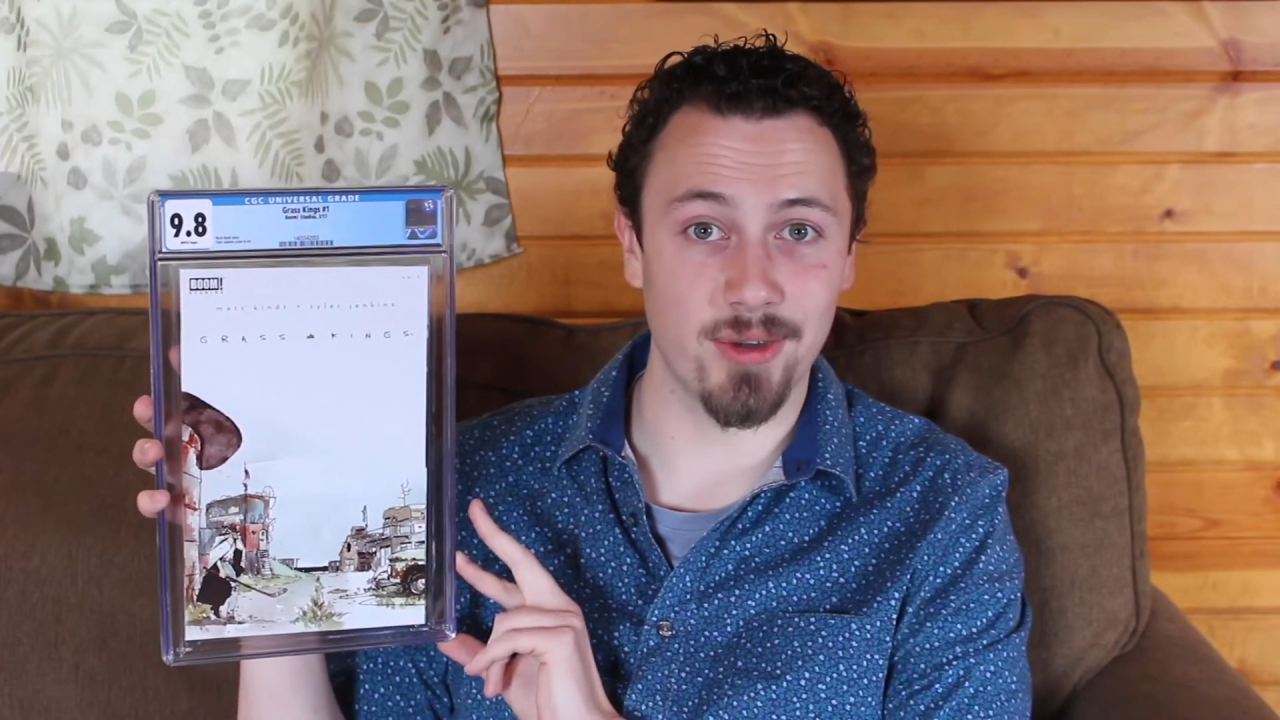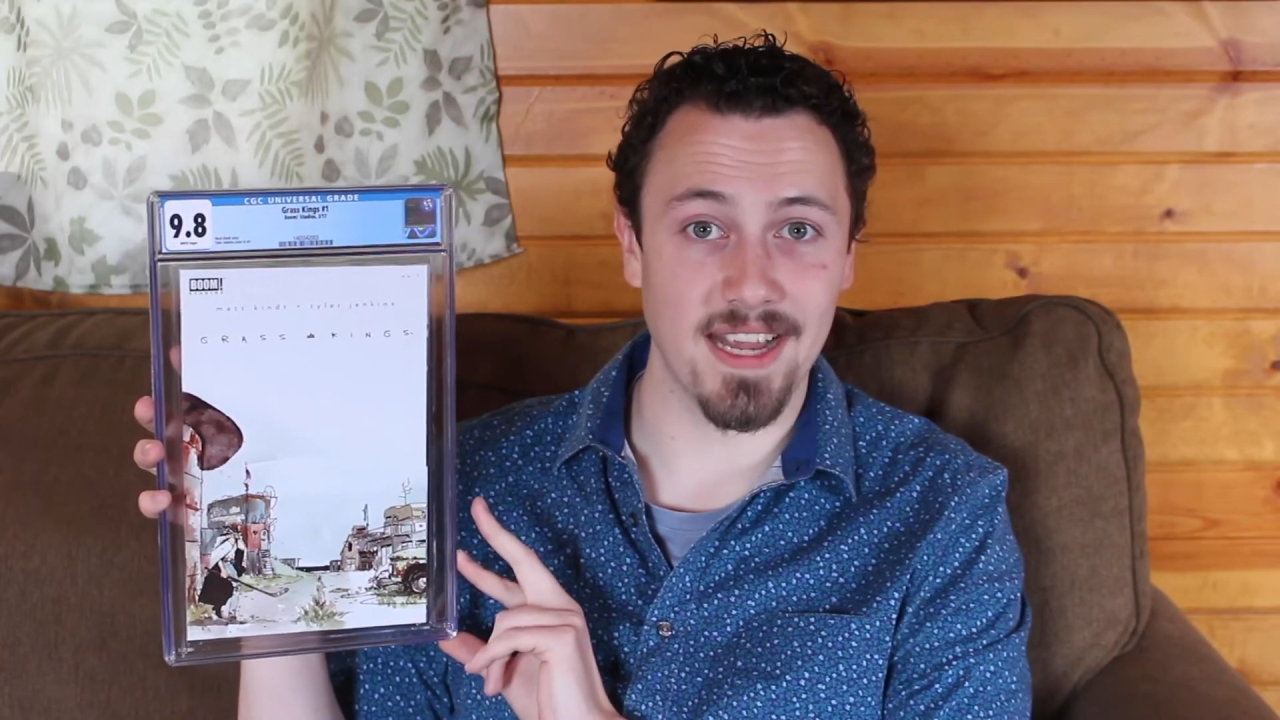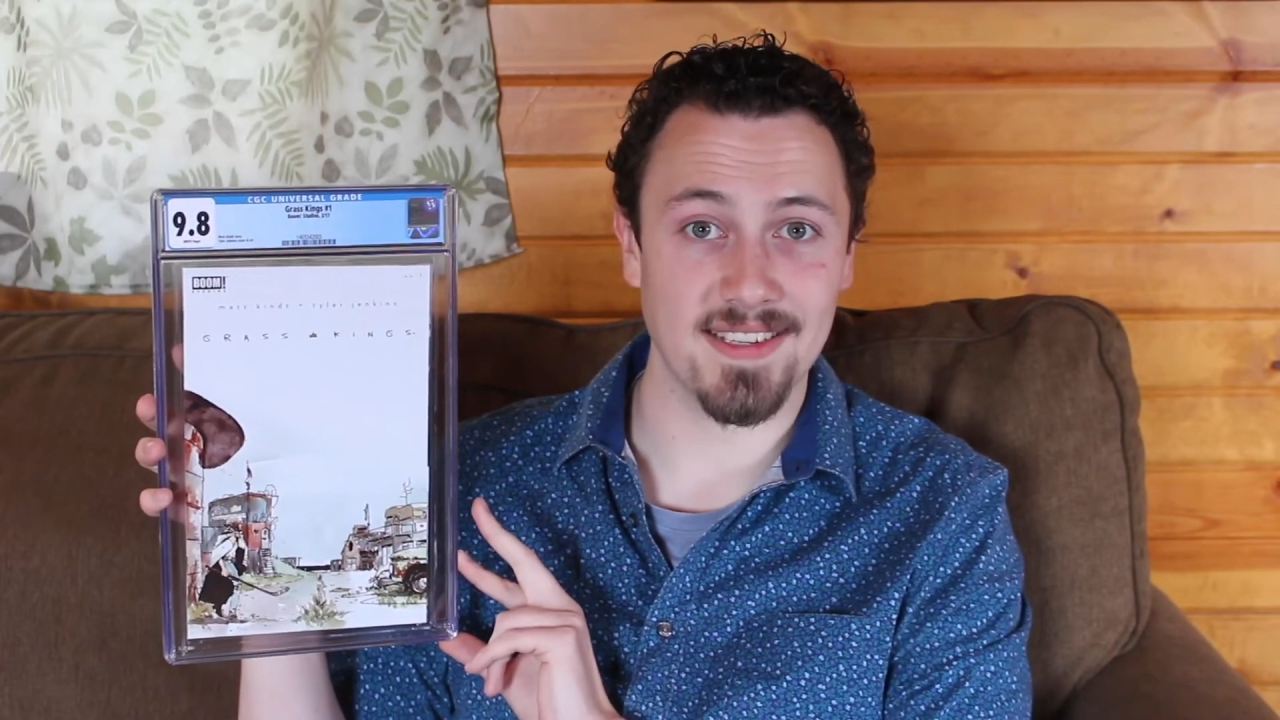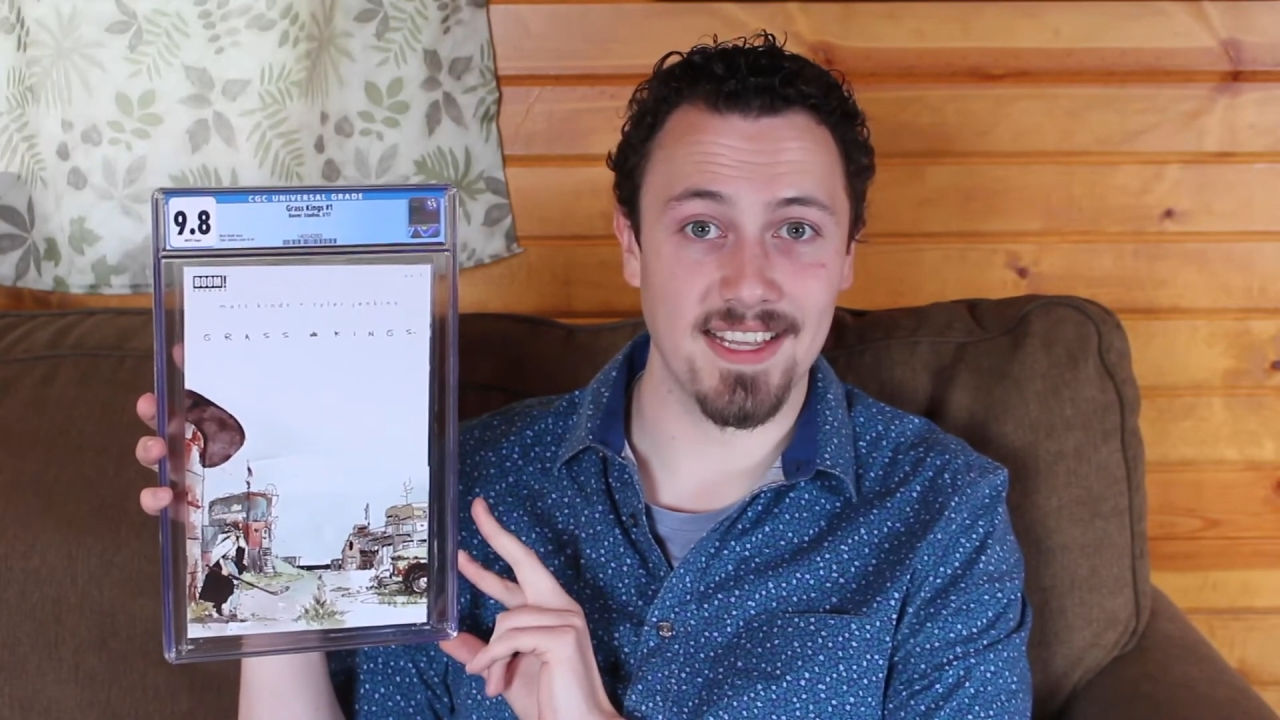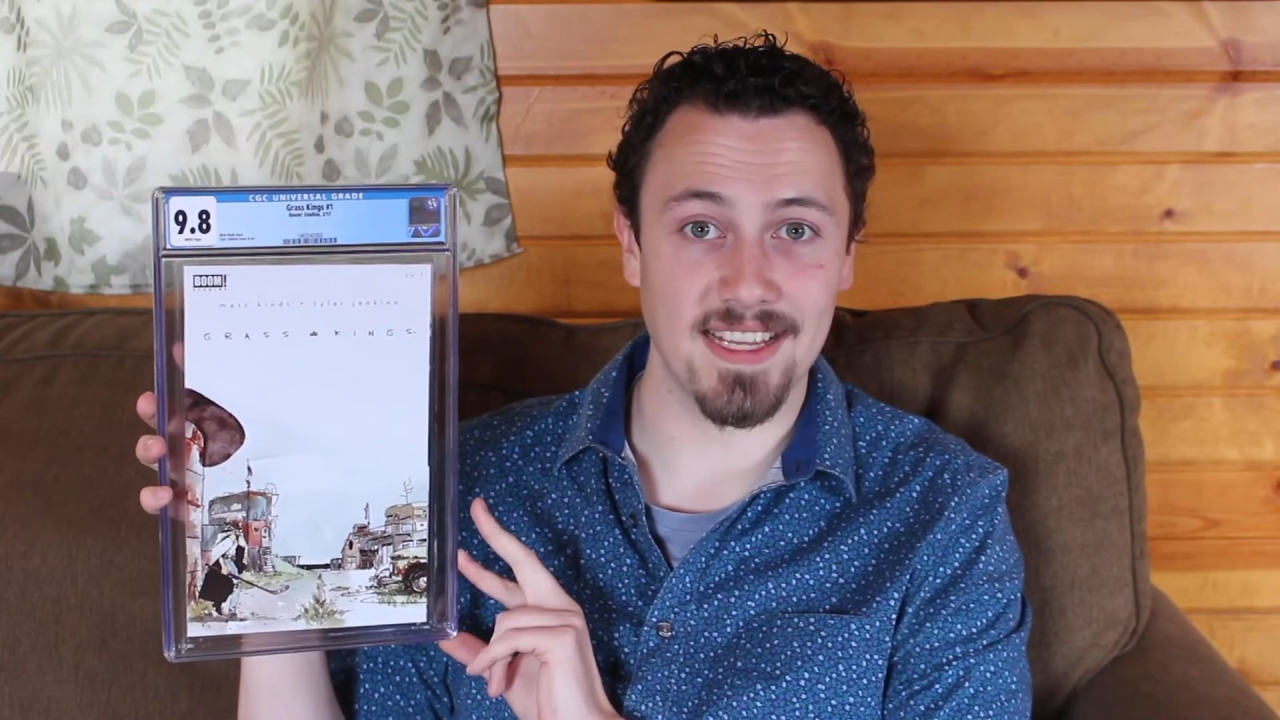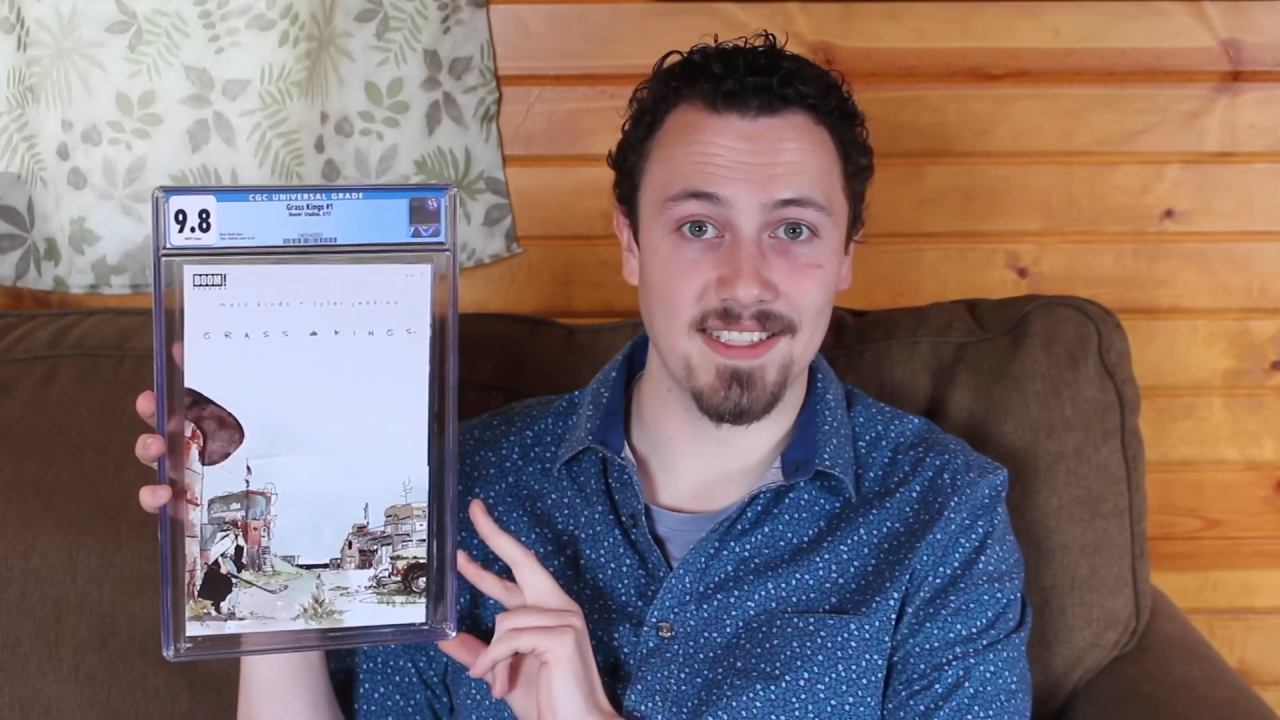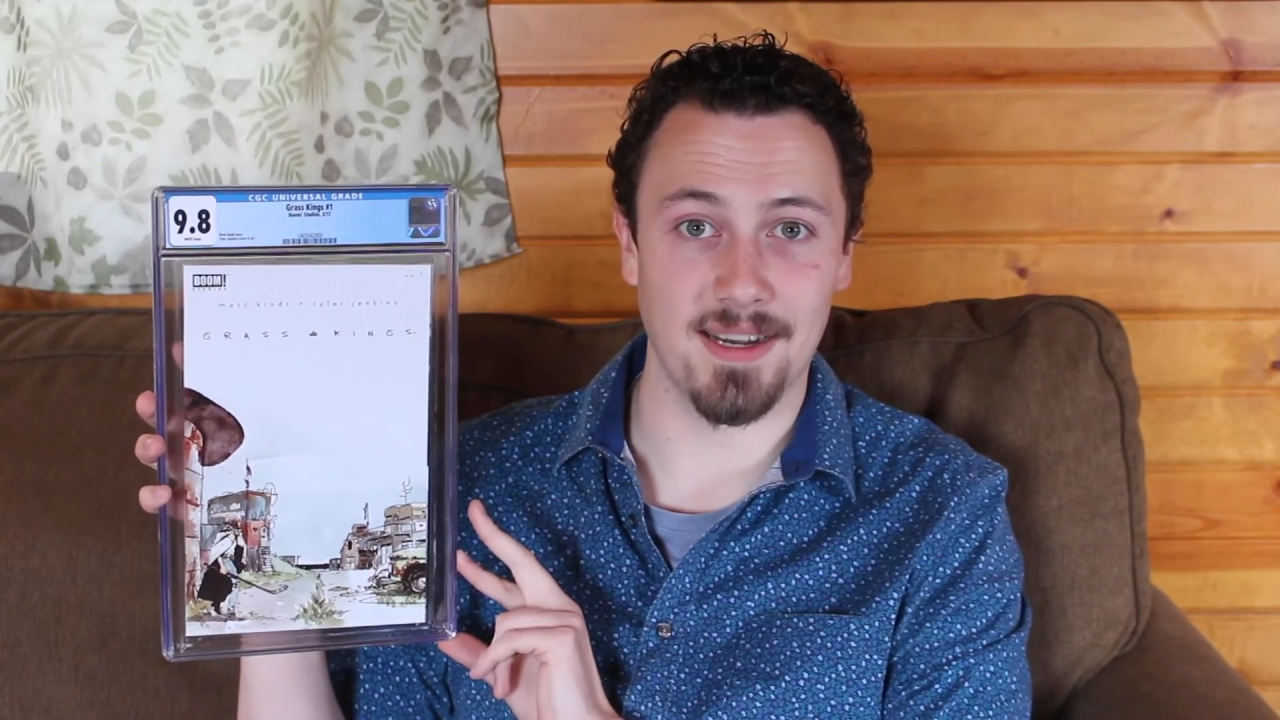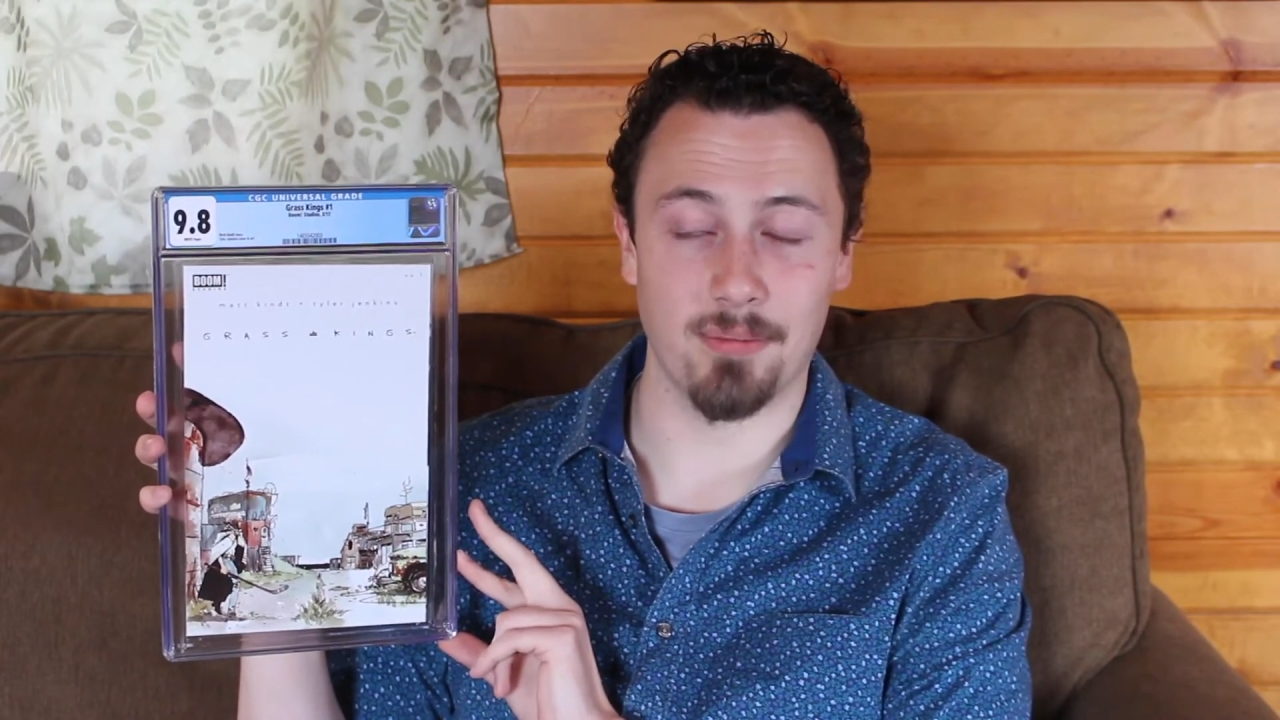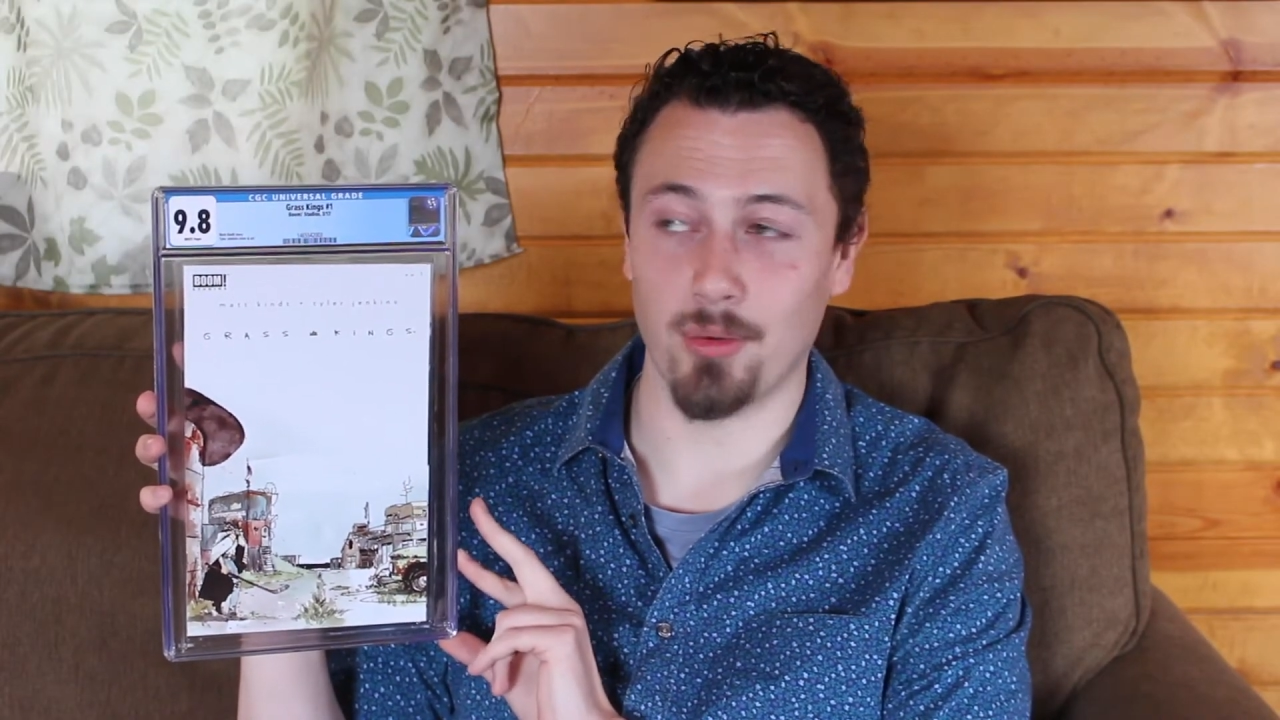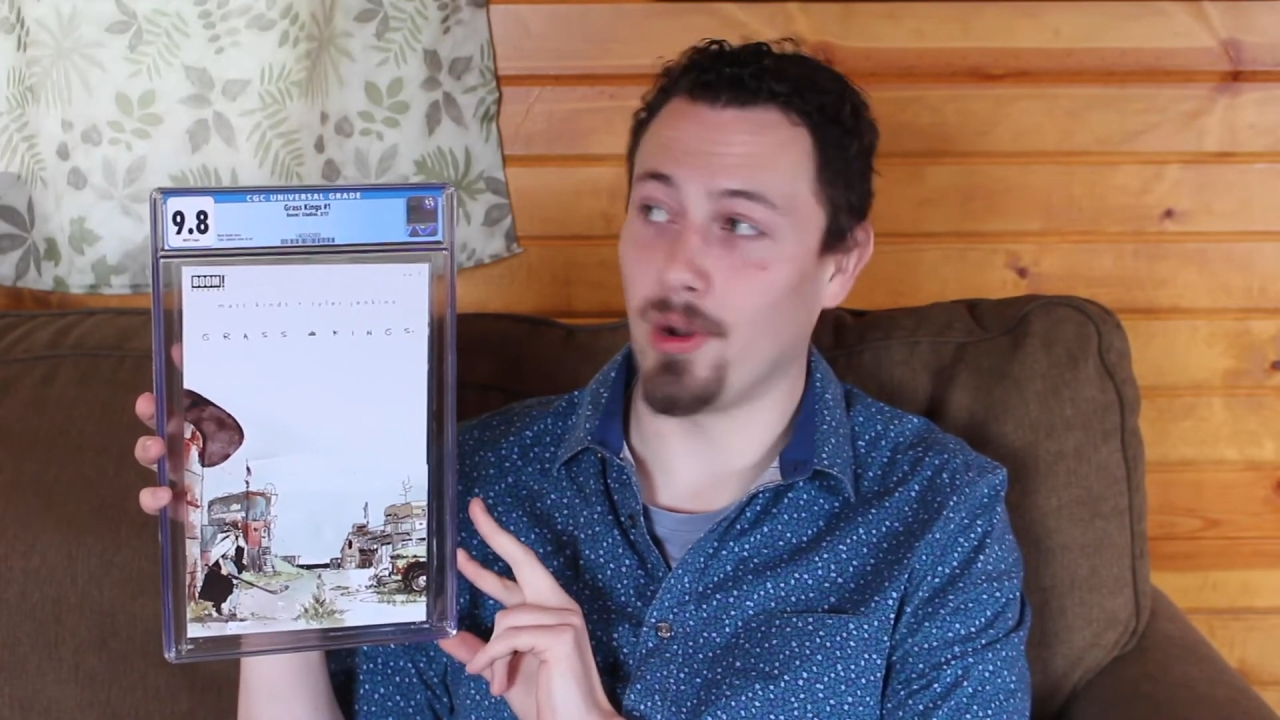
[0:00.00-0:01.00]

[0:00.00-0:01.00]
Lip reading: Grass King's number